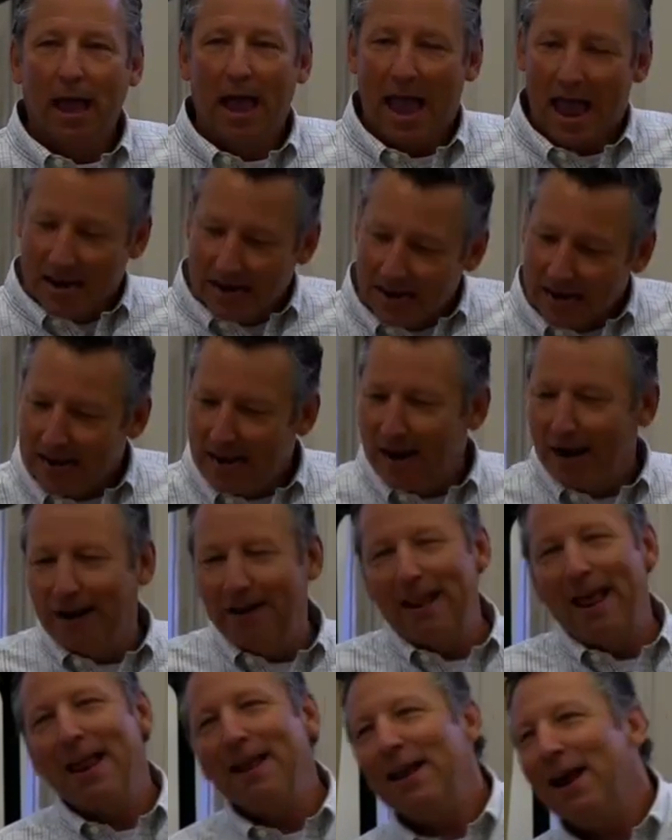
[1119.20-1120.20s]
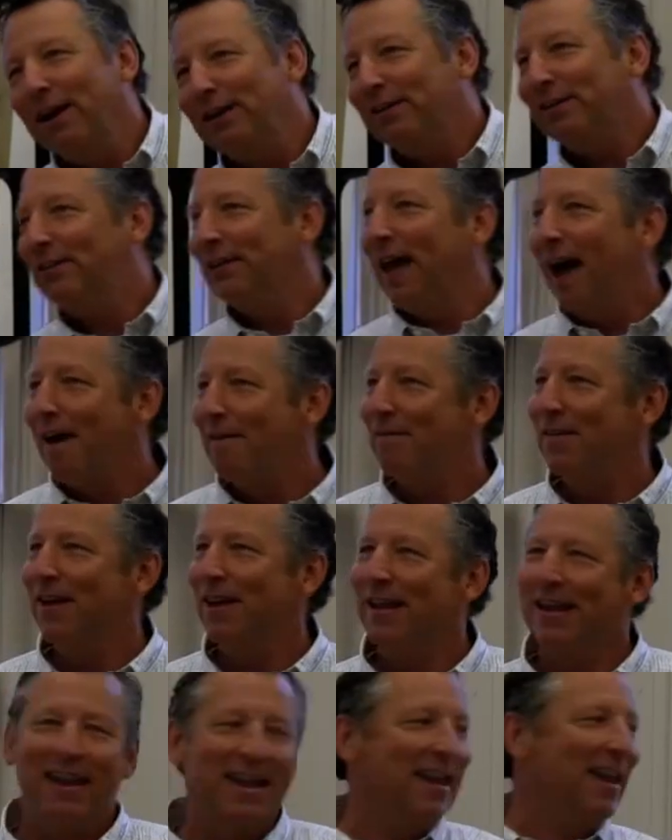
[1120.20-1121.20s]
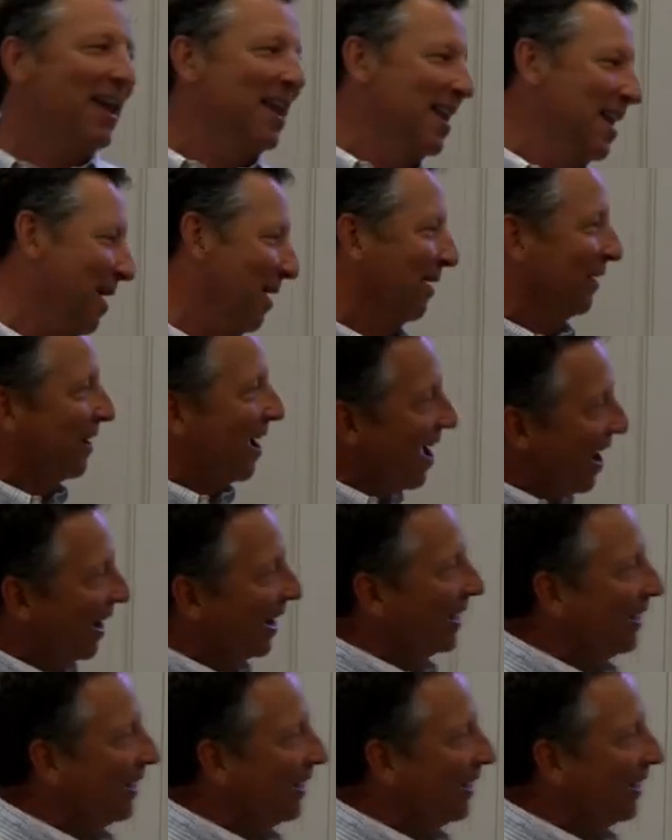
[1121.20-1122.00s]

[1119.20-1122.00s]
and then they're, then they're seven, and then they're kind